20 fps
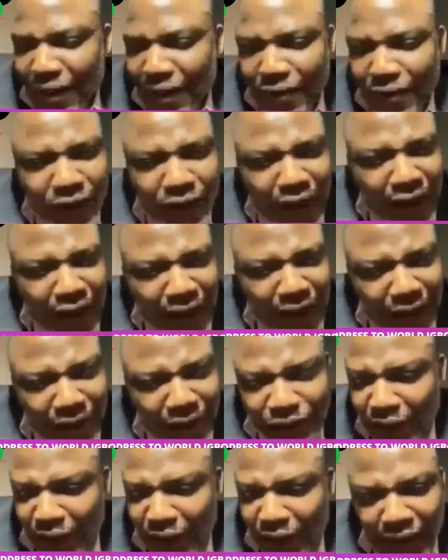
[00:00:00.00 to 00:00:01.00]
never,
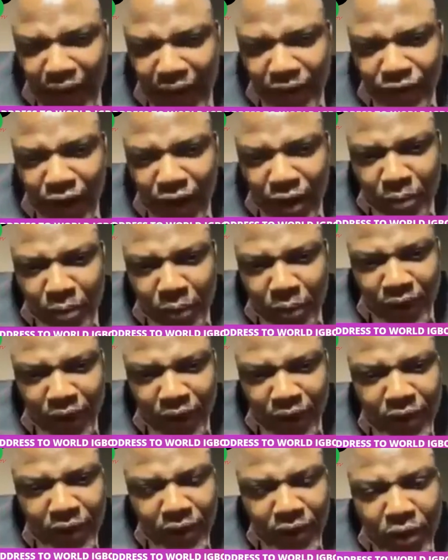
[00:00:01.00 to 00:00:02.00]
ever, ever
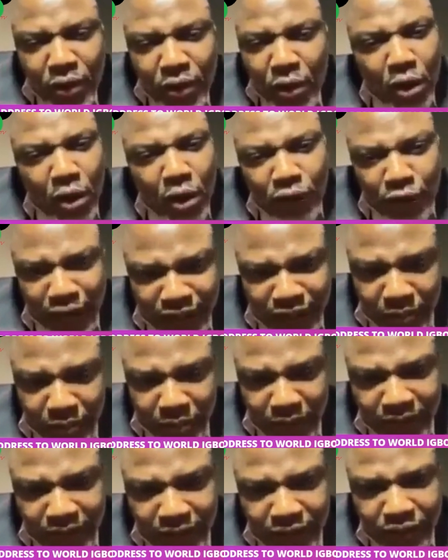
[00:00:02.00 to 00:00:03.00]
be
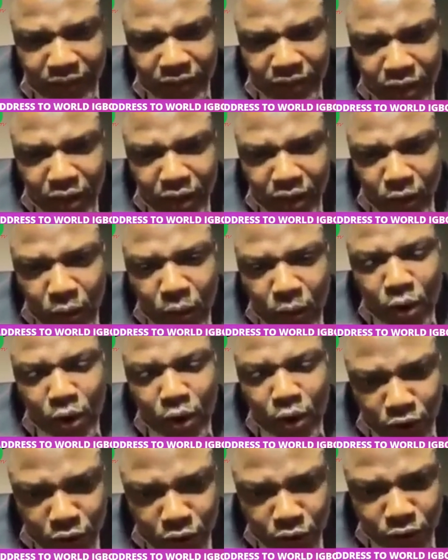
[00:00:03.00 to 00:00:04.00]
overestimated.
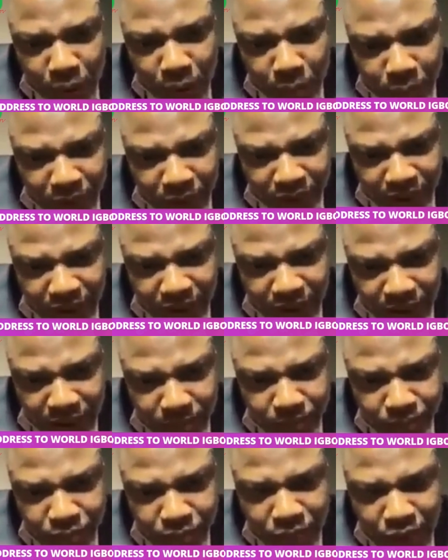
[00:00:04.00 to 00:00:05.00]
We will continue to
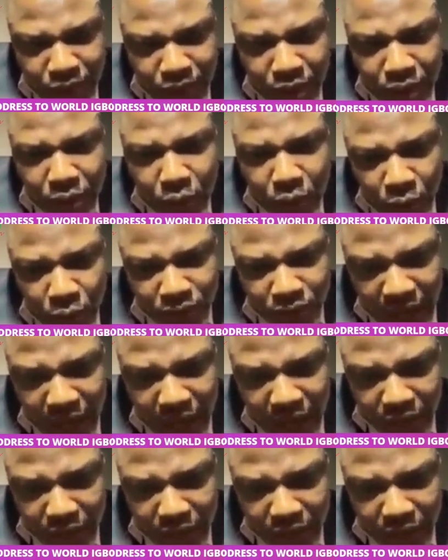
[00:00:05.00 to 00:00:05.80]
appreciate them. We